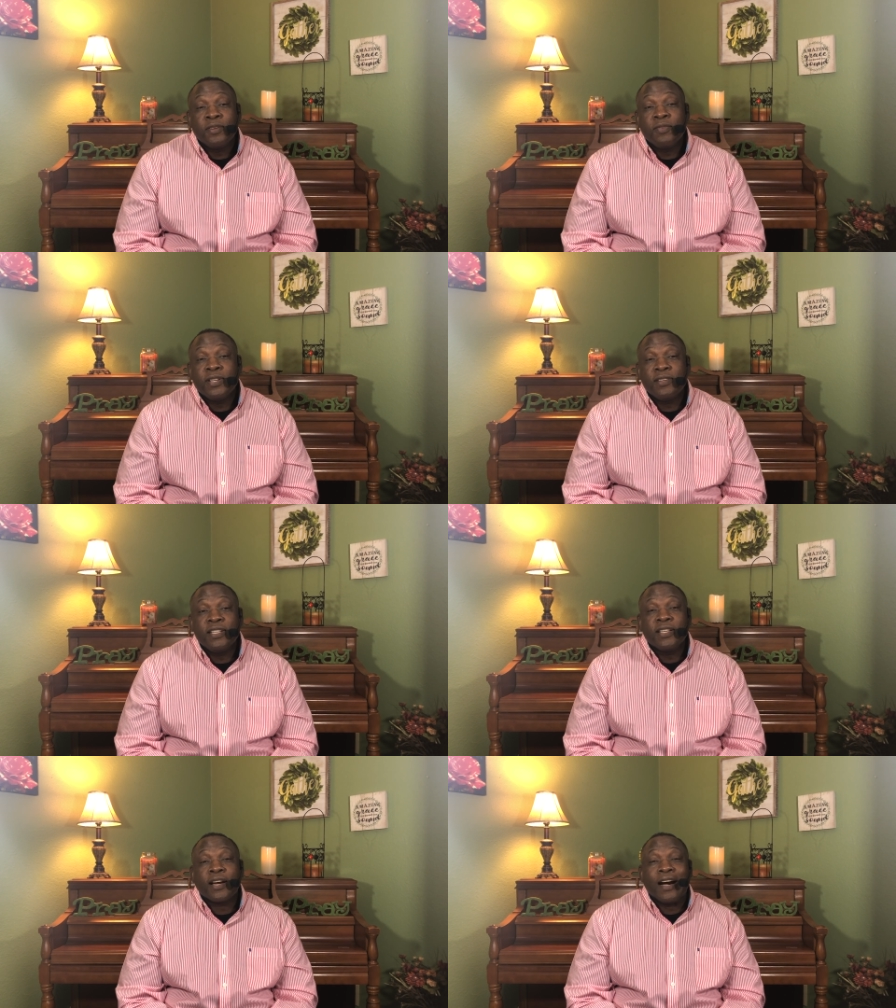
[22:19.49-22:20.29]
when you're
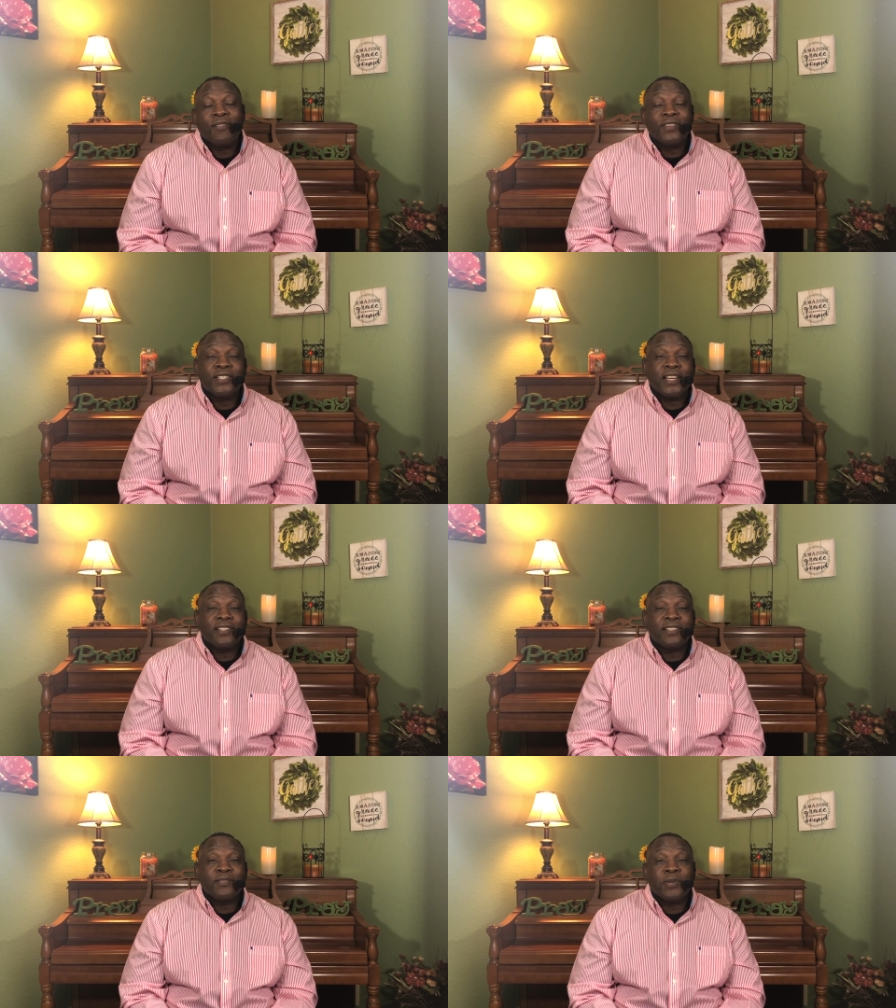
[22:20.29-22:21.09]
in a
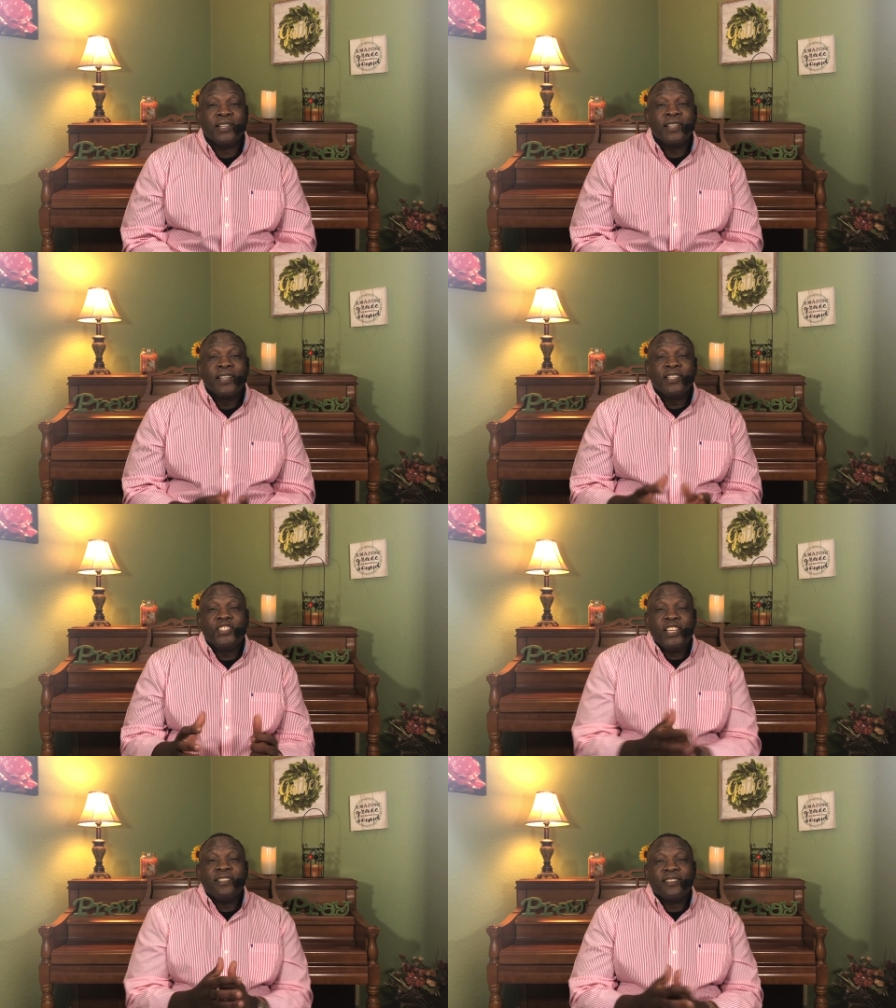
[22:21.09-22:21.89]
conversation, when
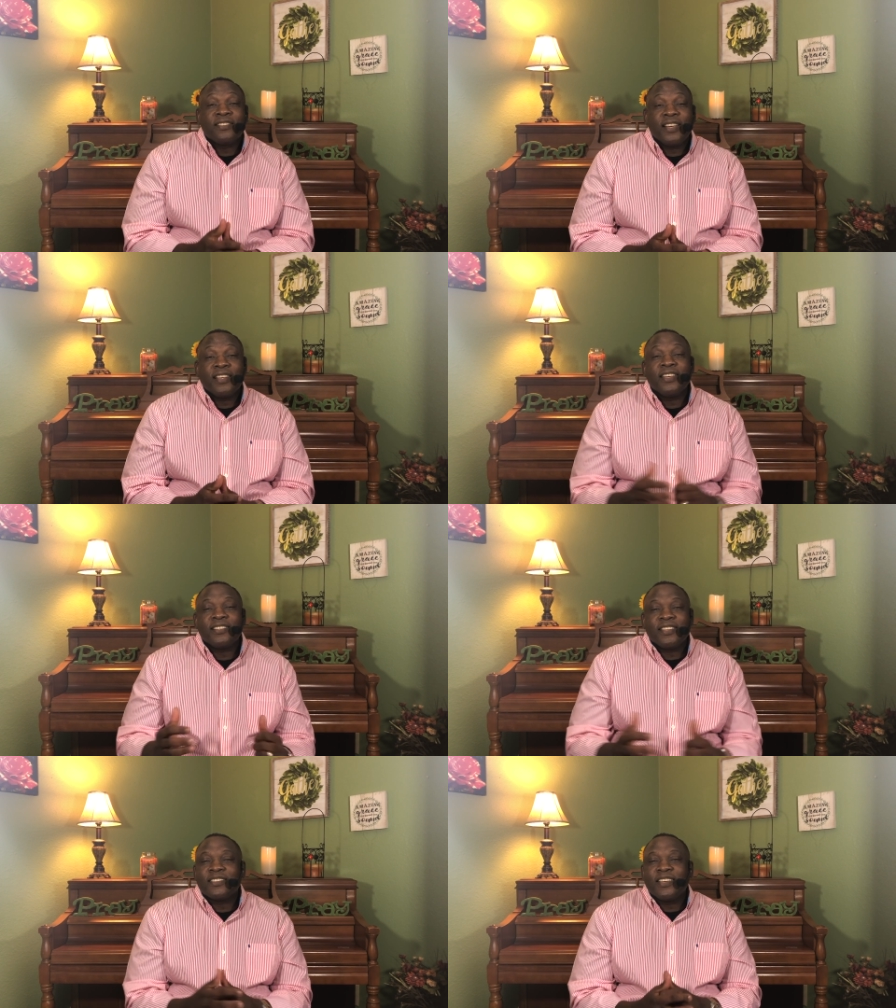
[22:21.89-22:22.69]
Jesus said it,
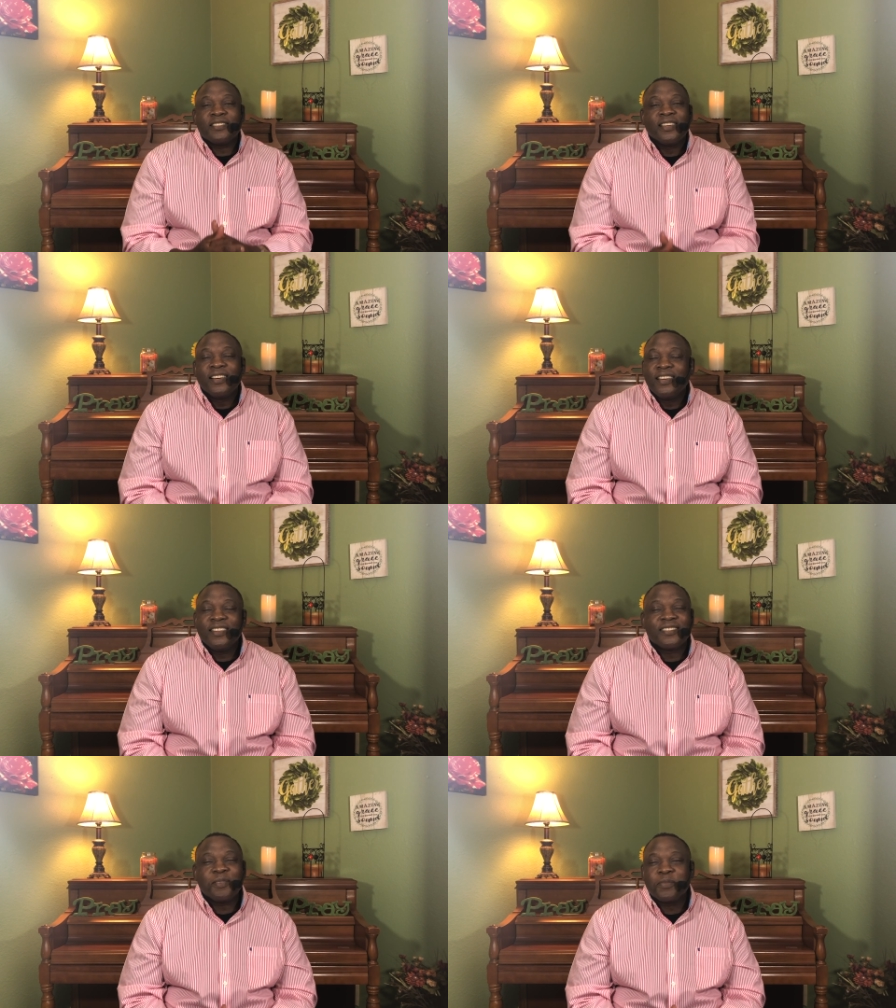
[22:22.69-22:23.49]
it it's, it's,
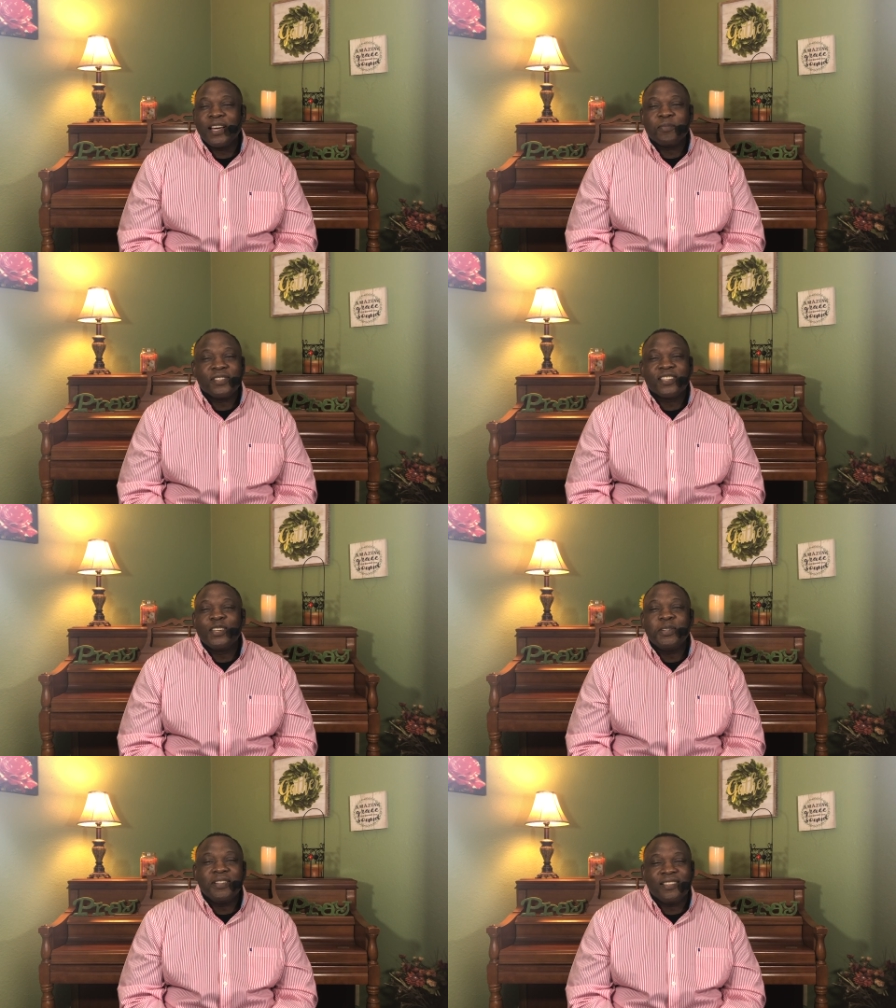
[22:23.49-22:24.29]
it's sometimes it's
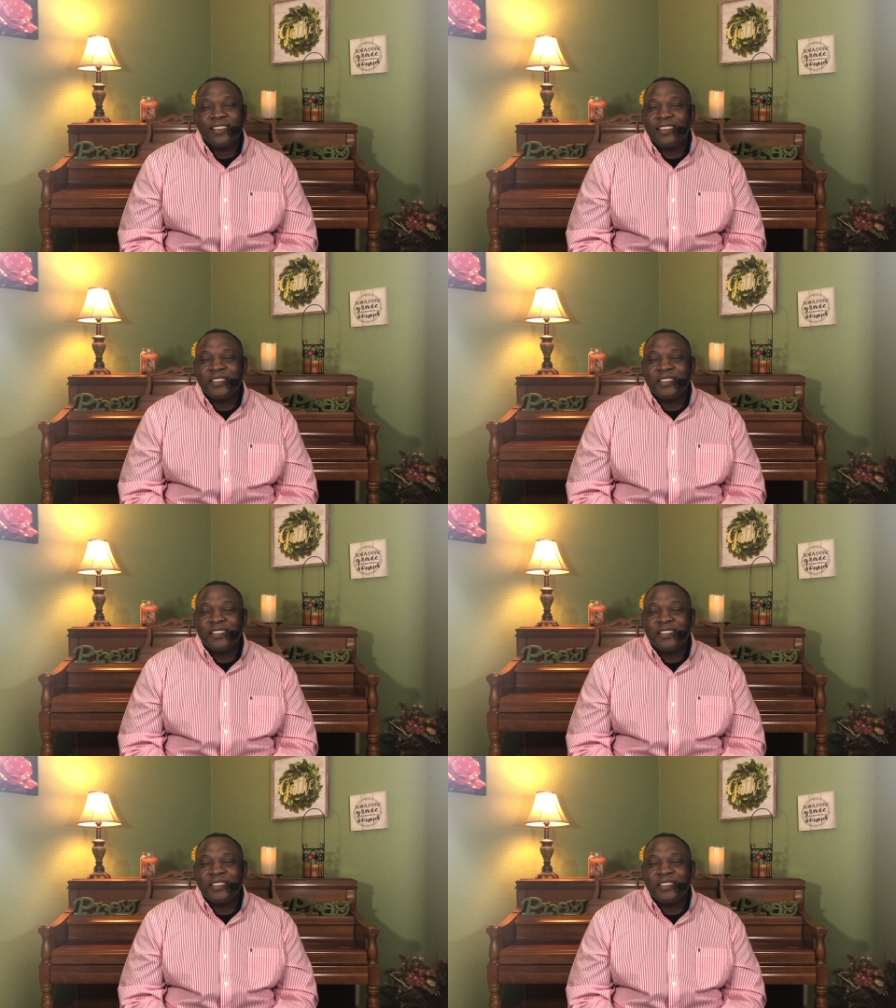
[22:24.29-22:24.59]
good